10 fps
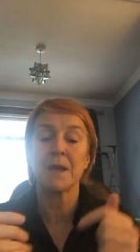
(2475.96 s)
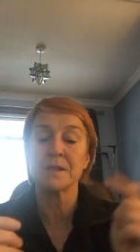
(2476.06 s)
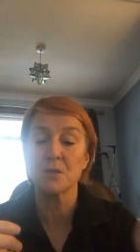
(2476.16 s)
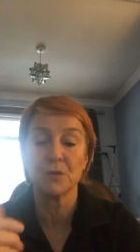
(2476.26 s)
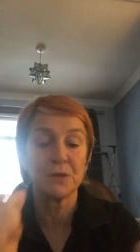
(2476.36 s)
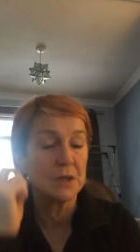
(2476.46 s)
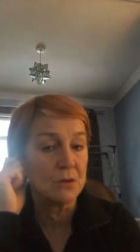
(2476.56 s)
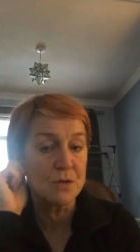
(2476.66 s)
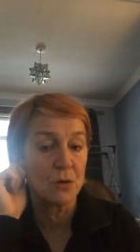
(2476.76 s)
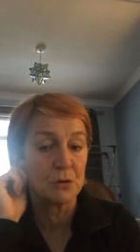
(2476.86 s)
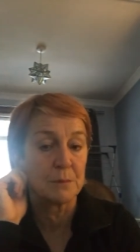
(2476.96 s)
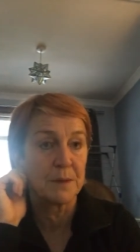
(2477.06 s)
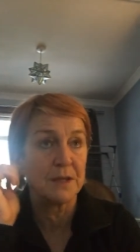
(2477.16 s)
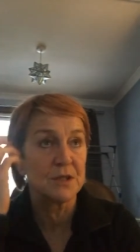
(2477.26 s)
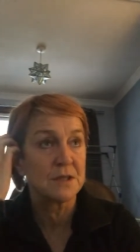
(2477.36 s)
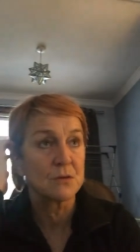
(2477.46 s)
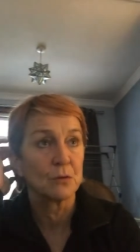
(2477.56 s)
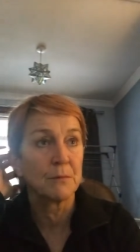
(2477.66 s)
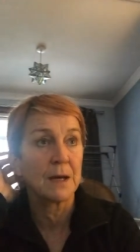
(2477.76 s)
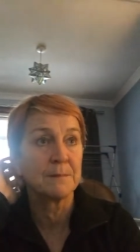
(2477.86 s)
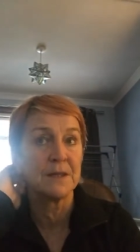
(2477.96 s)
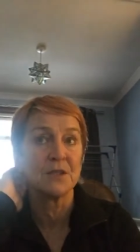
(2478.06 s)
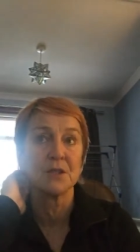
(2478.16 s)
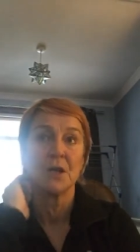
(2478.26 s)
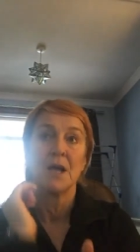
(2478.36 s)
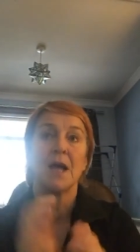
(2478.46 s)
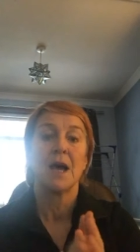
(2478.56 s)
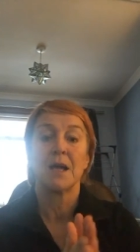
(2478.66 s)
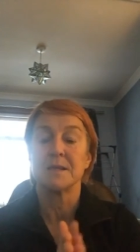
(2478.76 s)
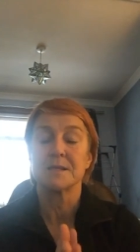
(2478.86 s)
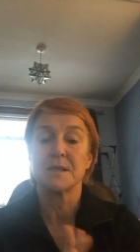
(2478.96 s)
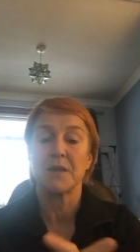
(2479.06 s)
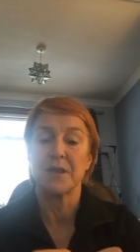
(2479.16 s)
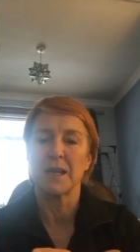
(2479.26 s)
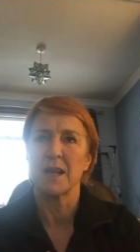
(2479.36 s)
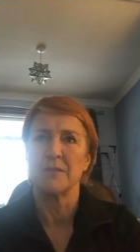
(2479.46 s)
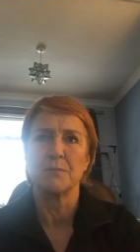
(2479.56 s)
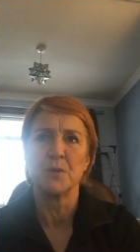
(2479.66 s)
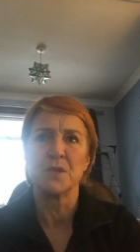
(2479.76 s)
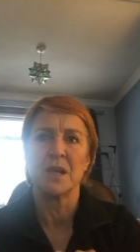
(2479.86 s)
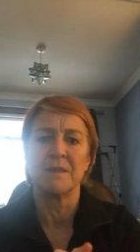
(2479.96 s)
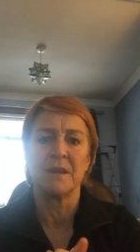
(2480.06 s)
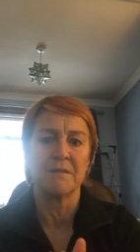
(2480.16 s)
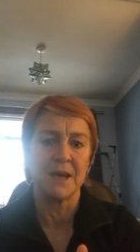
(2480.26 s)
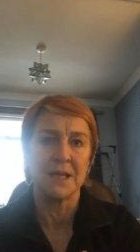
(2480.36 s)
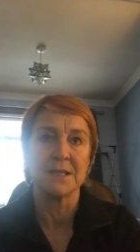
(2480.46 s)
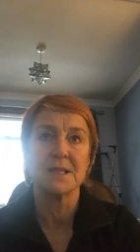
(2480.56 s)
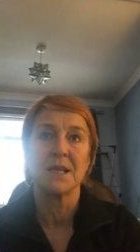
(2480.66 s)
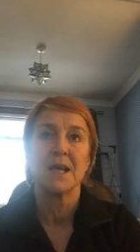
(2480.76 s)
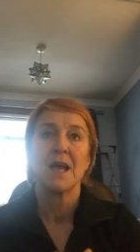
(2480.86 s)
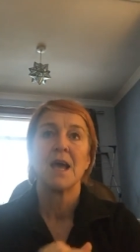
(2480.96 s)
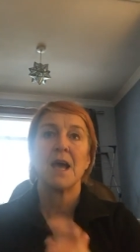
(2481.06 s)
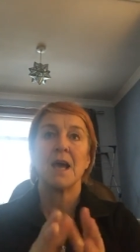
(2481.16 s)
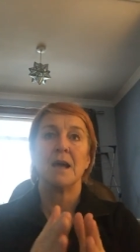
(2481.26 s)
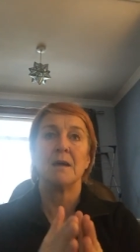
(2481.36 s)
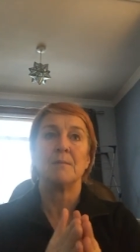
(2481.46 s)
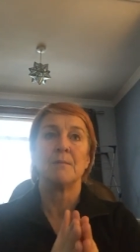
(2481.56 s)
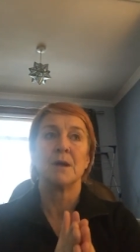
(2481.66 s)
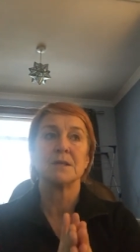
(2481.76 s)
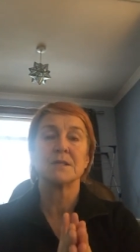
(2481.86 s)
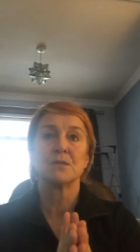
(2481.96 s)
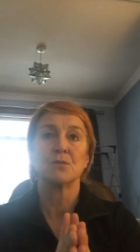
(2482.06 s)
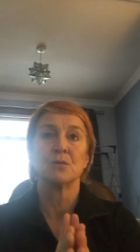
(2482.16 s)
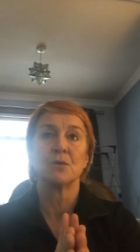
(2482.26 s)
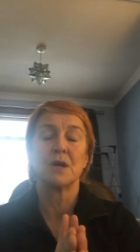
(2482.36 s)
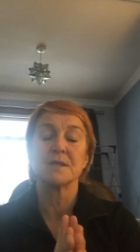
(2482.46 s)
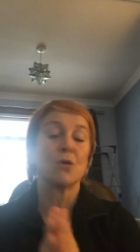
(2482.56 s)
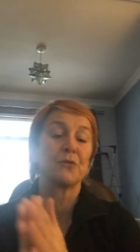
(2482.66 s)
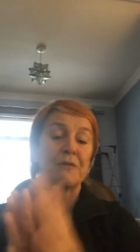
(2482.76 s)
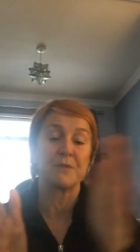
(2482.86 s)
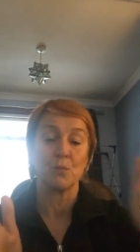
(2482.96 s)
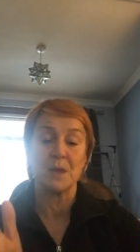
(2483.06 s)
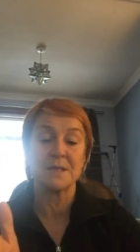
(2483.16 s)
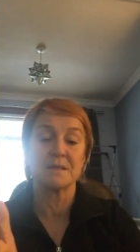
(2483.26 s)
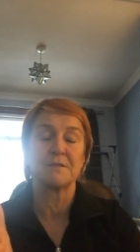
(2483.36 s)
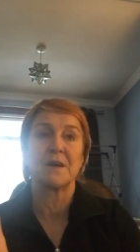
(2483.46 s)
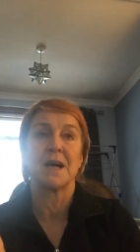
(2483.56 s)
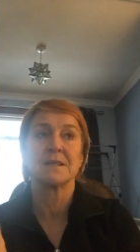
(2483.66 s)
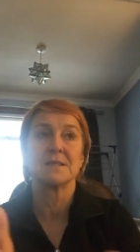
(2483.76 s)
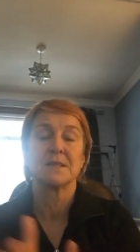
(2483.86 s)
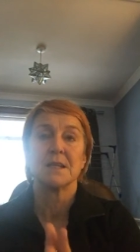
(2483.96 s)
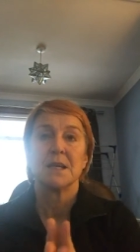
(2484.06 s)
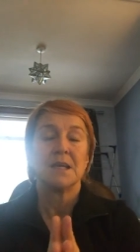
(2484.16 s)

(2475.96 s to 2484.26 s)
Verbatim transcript: and it's on the Heal Scotland page and it's on my page, and it's I think I even put it in the event. Um, so it's all different ways to fast.